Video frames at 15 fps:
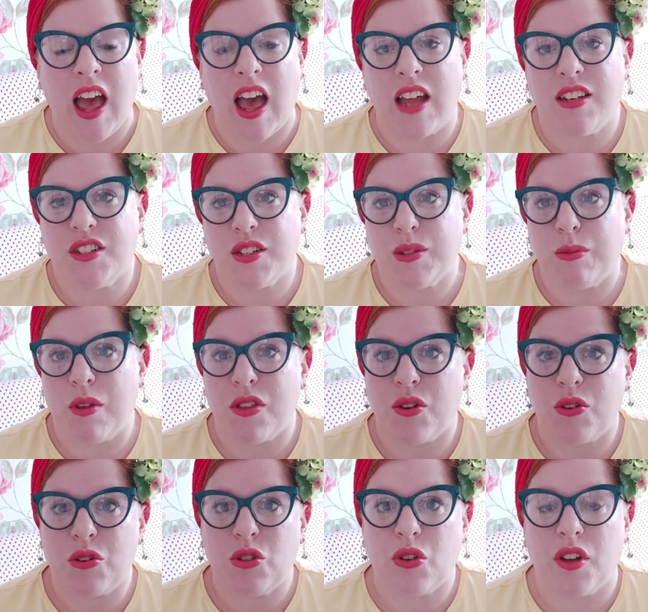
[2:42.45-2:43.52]
and just with
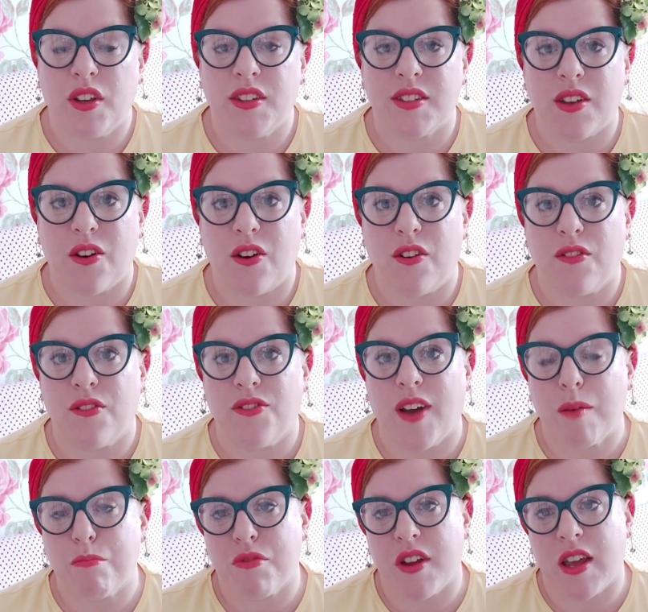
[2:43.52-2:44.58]
your choice of
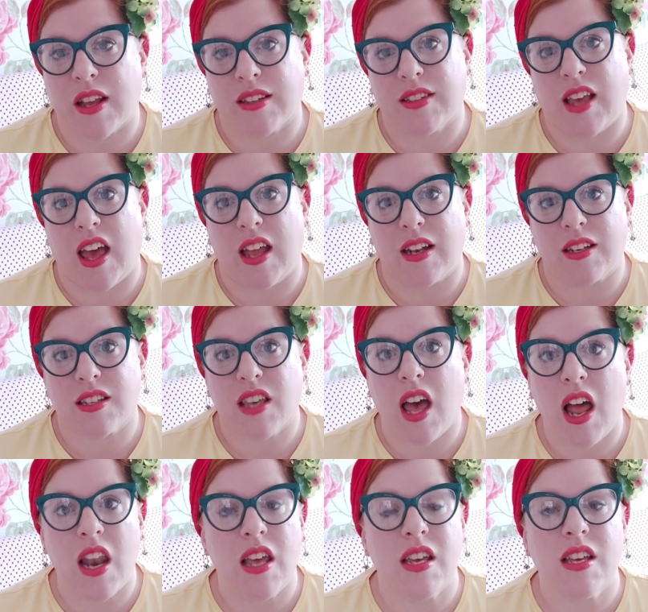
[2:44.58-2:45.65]
fabrics and
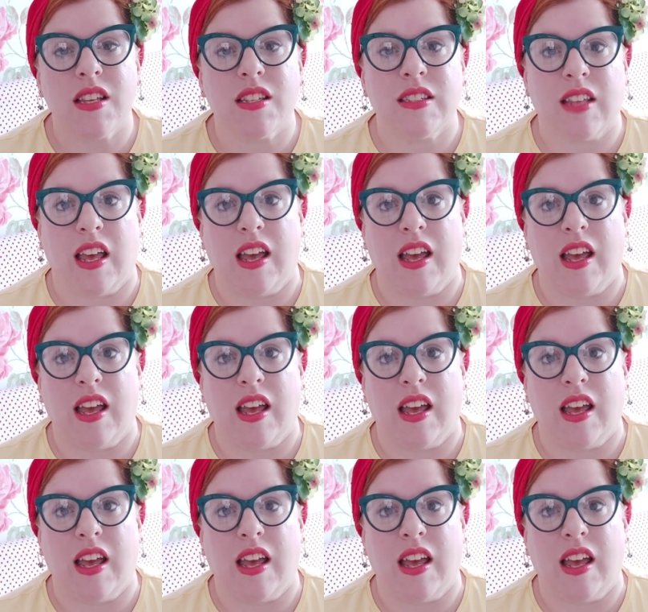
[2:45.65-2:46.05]
colours